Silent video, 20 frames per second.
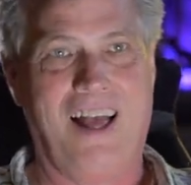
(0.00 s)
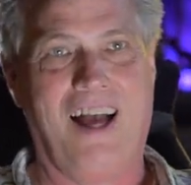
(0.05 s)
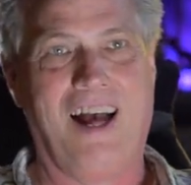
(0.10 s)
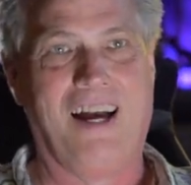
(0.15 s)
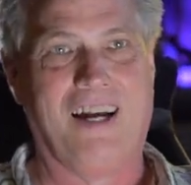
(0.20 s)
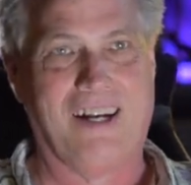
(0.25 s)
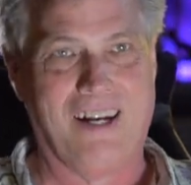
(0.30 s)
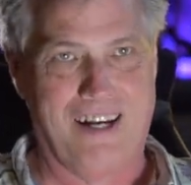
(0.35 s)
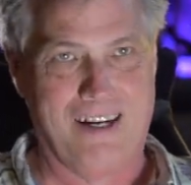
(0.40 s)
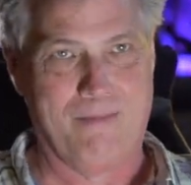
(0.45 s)

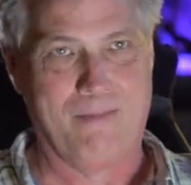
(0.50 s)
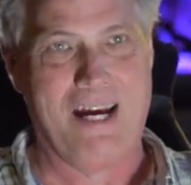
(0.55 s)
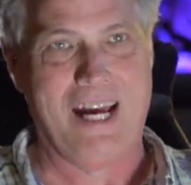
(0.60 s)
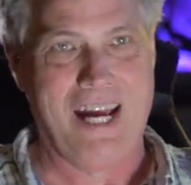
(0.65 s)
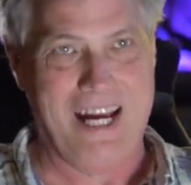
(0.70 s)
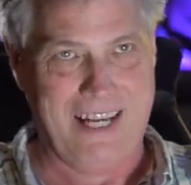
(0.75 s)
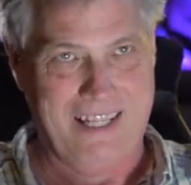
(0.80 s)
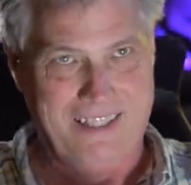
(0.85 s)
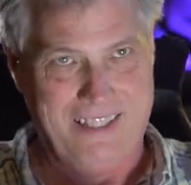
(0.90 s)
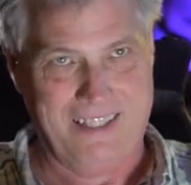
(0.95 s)
I got on my
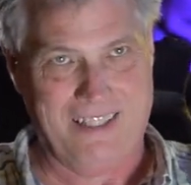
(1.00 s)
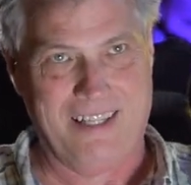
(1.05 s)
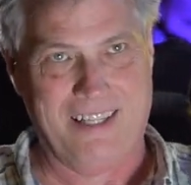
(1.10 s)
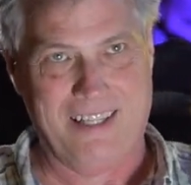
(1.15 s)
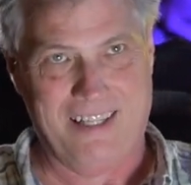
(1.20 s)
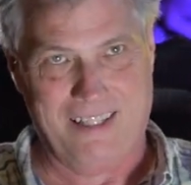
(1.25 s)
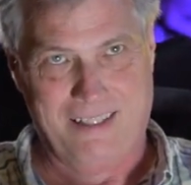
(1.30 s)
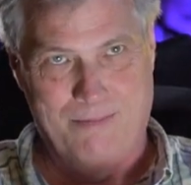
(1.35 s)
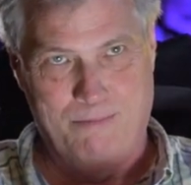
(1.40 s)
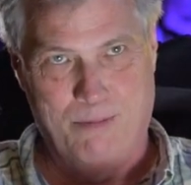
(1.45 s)
hands and
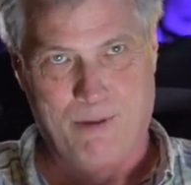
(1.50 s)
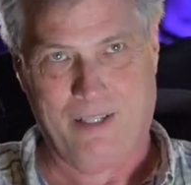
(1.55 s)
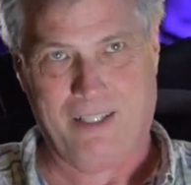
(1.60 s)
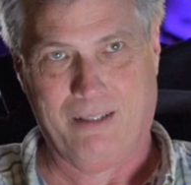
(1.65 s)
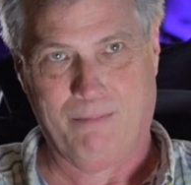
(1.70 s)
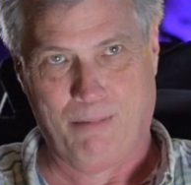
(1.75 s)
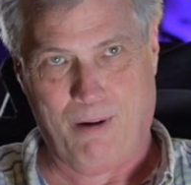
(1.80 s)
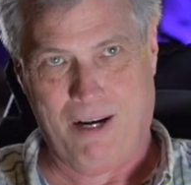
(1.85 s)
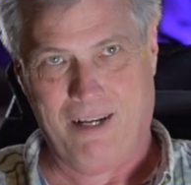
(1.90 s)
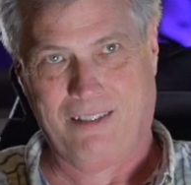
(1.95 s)
knees
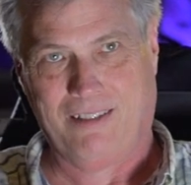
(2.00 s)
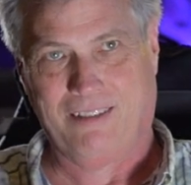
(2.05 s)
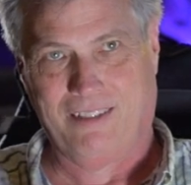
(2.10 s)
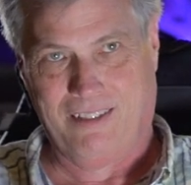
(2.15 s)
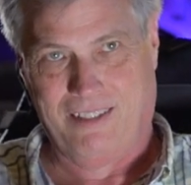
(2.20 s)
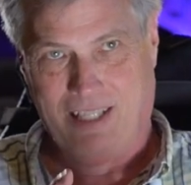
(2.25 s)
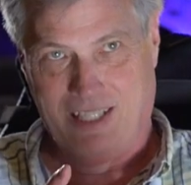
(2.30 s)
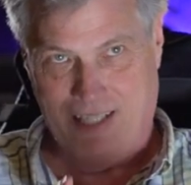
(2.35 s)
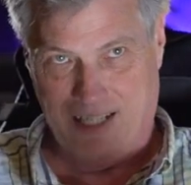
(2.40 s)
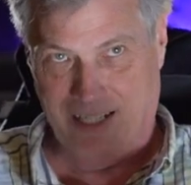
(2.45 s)
putting parts
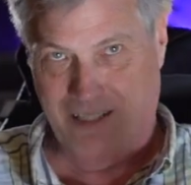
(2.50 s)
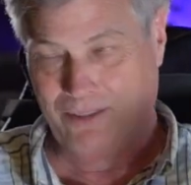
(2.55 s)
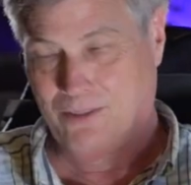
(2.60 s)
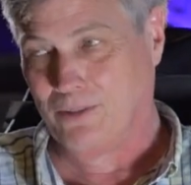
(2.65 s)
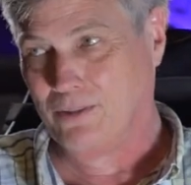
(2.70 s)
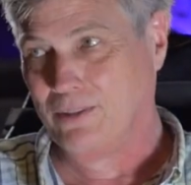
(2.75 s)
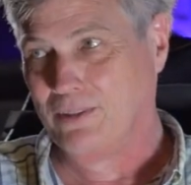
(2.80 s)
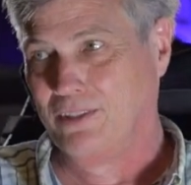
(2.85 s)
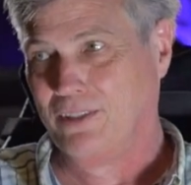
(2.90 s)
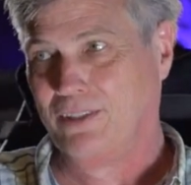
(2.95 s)
in, like I
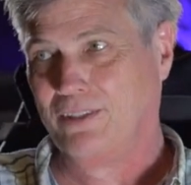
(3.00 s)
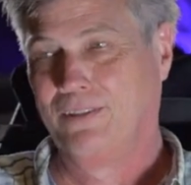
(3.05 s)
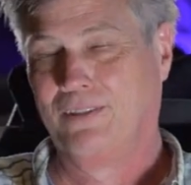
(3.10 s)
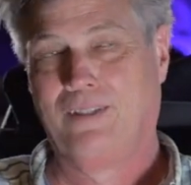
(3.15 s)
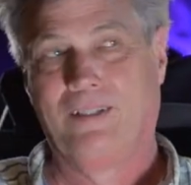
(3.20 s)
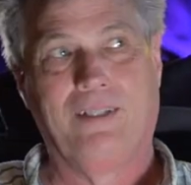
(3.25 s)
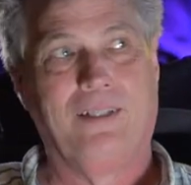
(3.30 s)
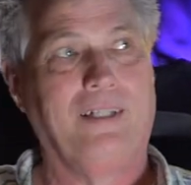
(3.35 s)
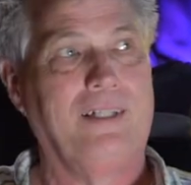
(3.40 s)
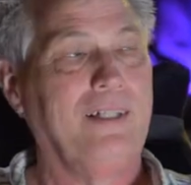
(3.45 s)
told you.
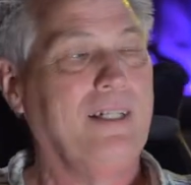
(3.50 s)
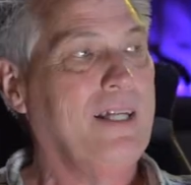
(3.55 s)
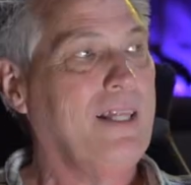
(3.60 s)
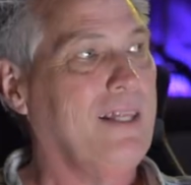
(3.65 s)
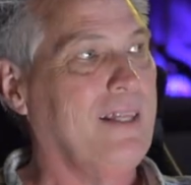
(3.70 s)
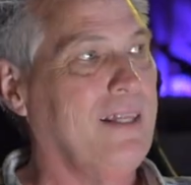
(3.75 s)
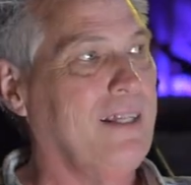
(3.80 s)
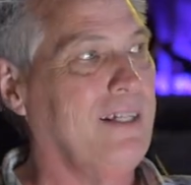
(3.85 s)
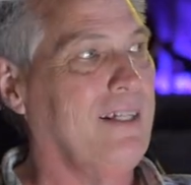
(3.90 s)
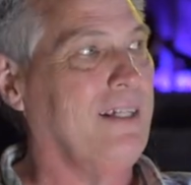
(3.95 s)

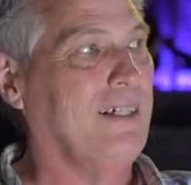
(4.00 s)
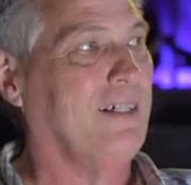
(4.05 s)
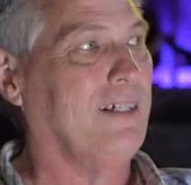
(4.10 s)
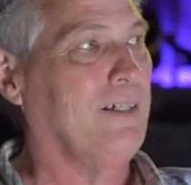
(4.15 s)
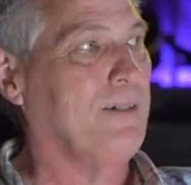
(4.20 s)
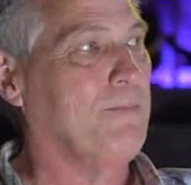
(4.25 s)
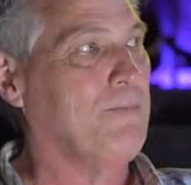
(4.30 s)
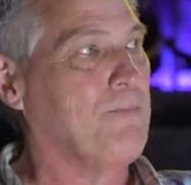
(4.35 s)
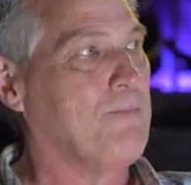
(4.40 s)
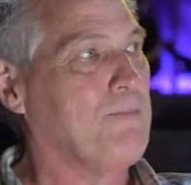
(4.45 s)
The
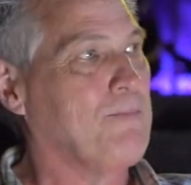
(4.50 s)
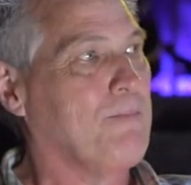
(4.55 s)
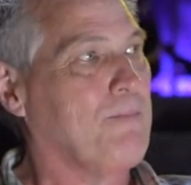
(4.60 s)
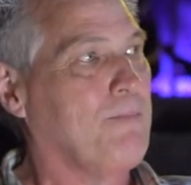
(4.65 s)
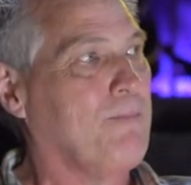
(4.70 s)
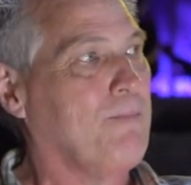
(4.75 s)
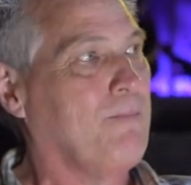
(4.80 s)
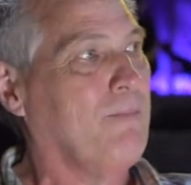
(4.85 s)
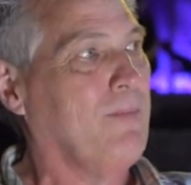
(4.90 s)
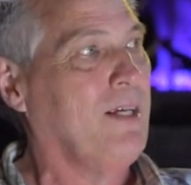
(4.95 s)

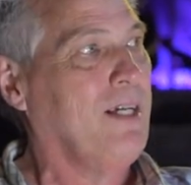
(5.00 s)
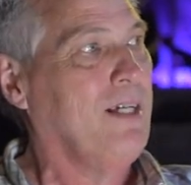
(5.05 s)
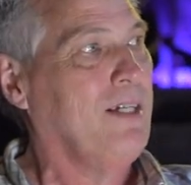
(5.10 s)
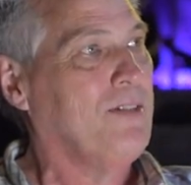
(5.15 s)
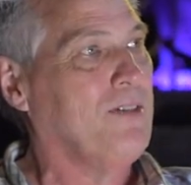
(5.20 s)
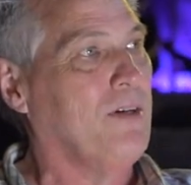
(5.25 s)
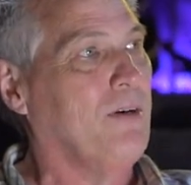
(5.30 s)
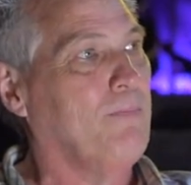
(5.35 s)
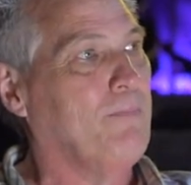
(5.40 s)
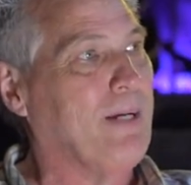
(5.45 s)

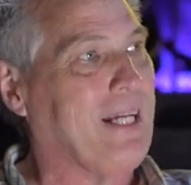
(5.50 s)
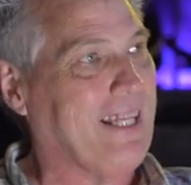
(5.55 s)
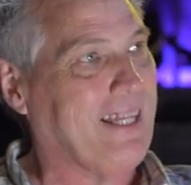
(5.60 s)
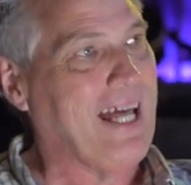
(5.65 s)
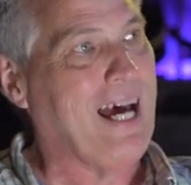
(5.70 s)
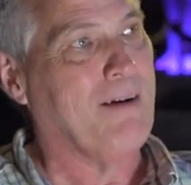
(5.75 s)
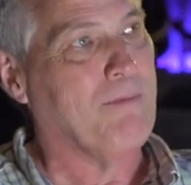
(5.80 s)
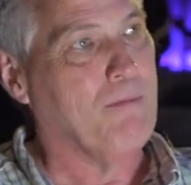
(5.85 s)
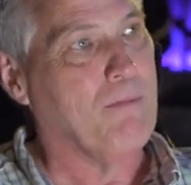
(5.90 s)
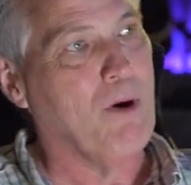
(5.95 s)
So, but at
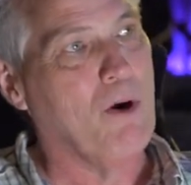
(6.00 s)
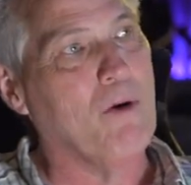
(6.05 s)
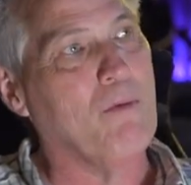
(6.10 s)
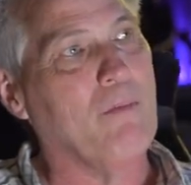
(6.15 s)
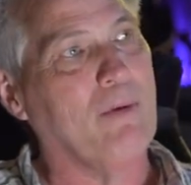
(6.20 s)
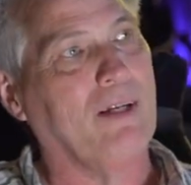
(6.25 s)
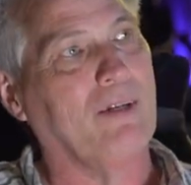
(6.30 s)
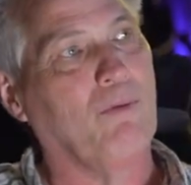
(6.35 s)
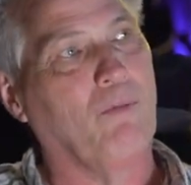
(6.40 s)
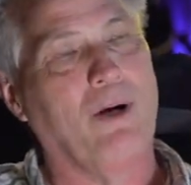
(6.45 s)
that
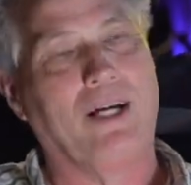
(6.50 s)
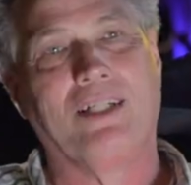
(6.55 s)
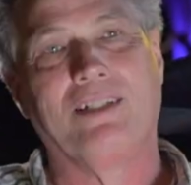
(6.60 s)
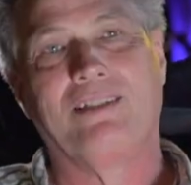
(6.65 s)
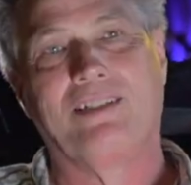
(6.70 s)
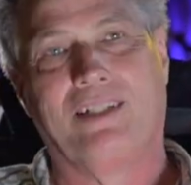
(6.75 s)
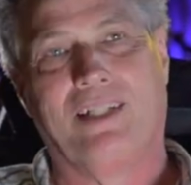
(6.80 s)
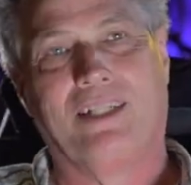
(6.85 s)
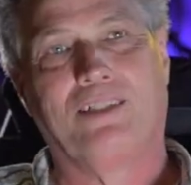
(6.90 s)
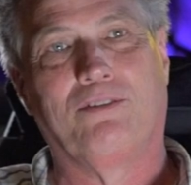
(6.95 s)
moment,
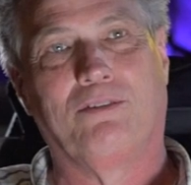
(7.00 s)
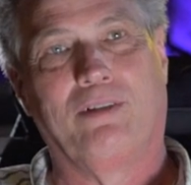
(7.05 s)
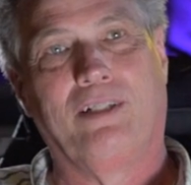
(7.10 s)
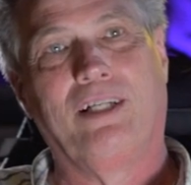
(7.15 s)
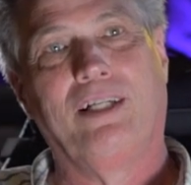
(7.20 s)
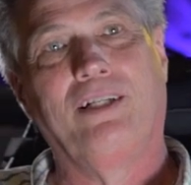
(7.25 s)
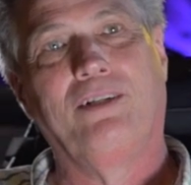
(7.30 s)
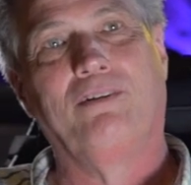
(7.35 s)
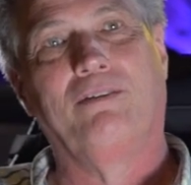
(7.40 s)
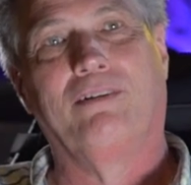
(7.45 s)
Wayne's
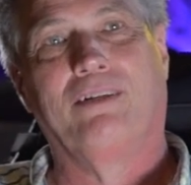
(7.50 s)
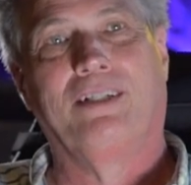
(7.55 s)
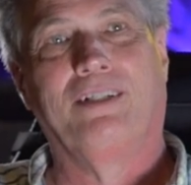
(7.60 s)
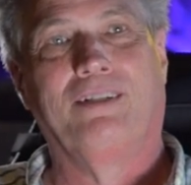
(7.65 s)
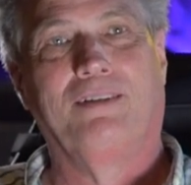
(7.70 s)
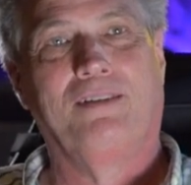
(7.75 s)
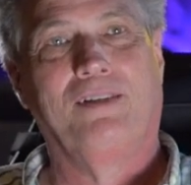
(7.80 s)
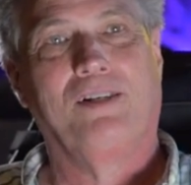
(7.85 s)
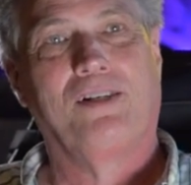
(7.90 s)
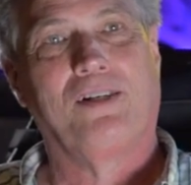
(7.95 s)

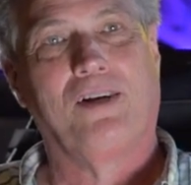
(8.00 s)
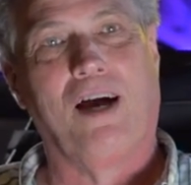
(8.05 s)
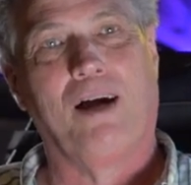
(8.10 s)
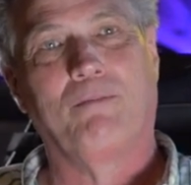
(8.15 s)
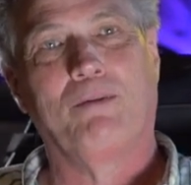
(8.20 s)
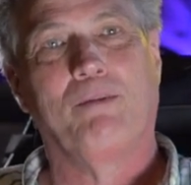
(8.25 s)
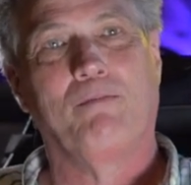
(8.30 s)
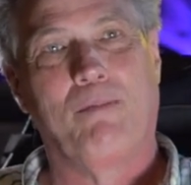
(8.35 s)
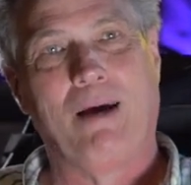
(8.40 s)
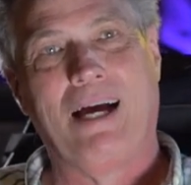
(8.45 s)
tetrahedron
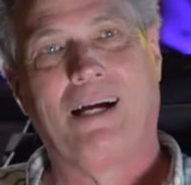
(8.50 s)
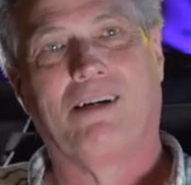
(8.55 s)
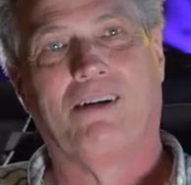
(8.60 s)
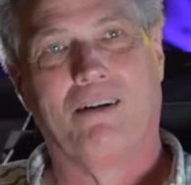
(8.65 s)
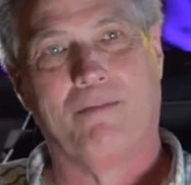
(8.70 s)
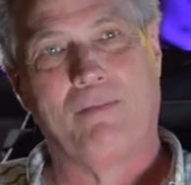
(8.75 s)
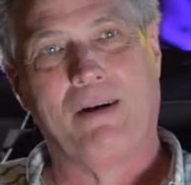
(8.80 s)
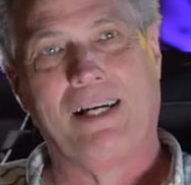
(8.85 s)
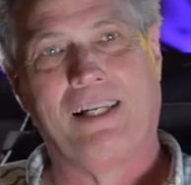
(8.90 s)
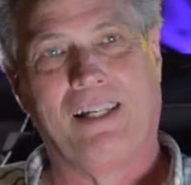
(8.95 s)
got me back
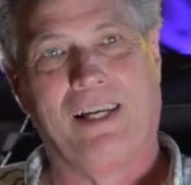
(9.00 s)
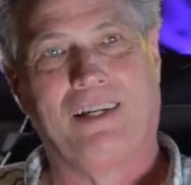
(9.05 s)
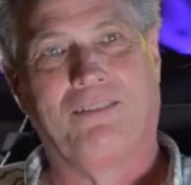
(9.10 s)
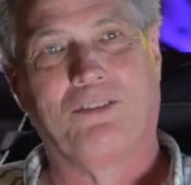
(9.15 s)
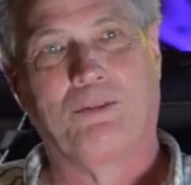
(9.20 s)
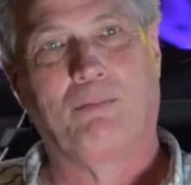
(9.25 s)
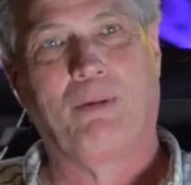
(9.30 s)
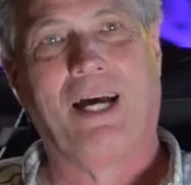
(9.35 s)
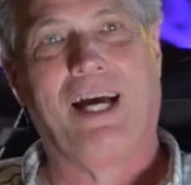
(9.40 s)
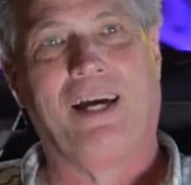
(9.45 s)
on my
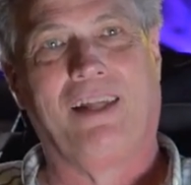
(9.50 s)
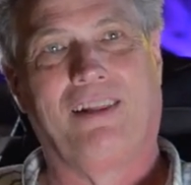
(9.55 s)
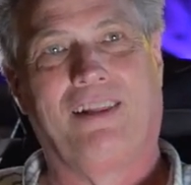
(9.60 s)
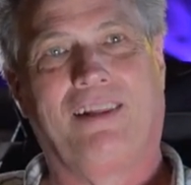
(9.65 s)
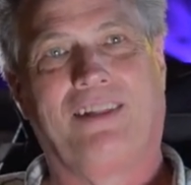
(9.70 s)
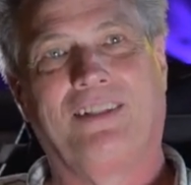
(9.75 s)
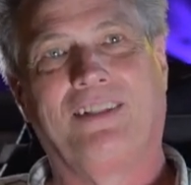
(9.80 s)
life's path.